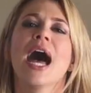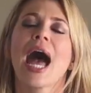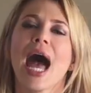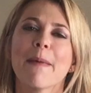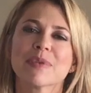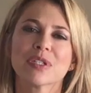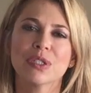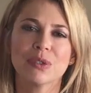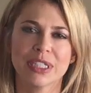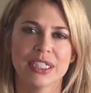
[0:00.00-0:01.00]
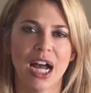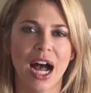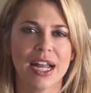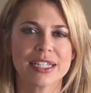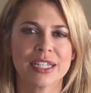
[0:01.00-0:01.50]
Absolutely
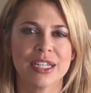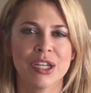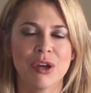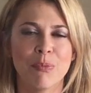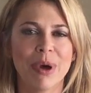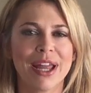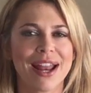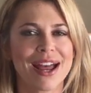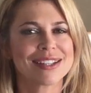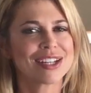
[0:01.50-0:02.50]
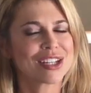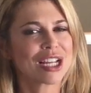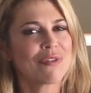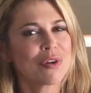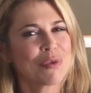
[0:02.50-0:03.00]
not. But as I
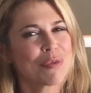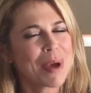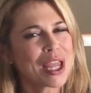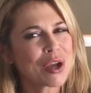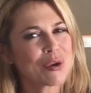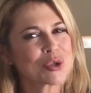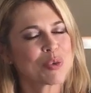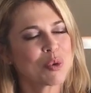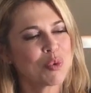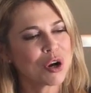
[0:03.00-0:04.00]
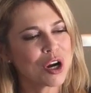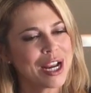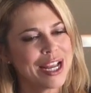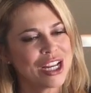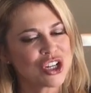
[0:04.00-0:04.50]
discovered with my coach, when we're
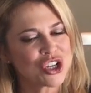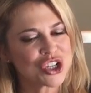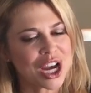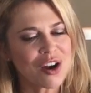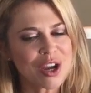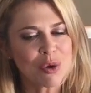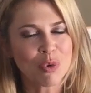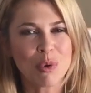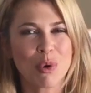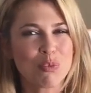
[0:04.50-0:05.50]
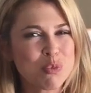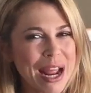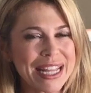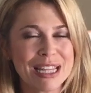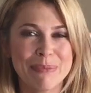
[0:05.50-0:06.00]
sharing, when we're
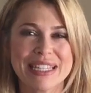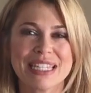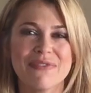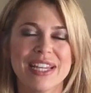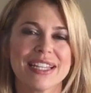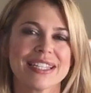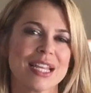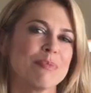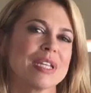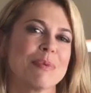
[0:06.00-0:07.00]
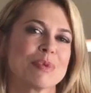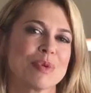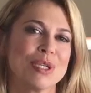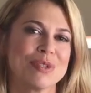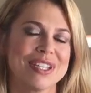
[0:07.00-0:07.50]
right in the midst of it, sometimes we're
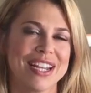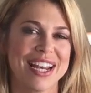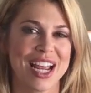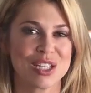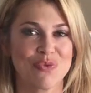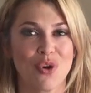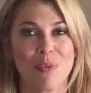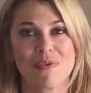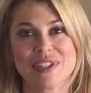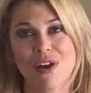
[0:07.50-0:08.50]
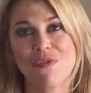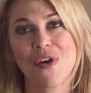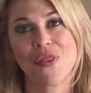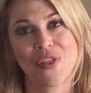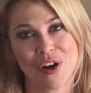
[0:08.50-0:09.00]
using it as a form of
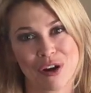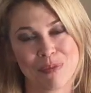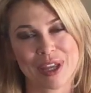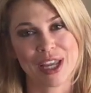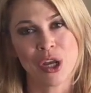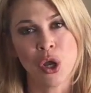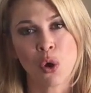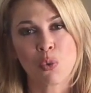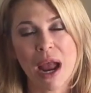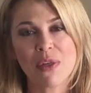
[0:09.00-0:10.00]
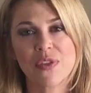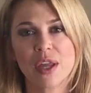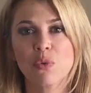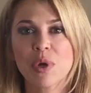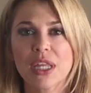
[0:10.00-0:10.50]
self-therapy rather
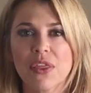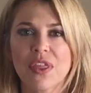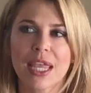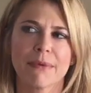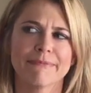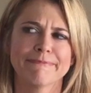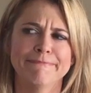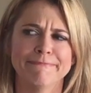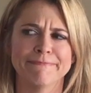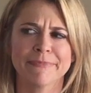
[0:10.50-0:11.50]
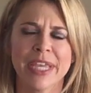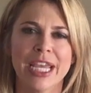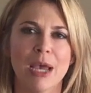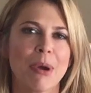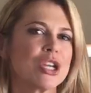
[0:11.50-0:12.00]
than really thinking,
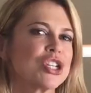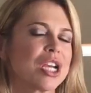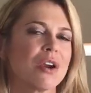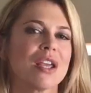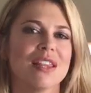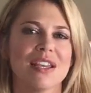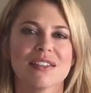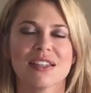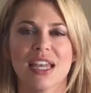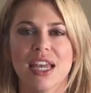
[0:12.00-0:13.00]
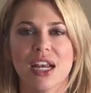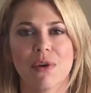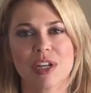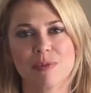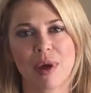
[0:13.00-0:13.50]
am I sharing this in a
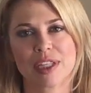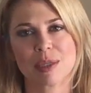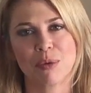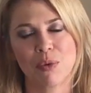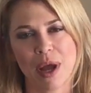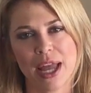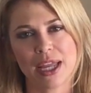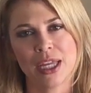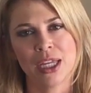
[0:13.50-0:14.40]
responsible way?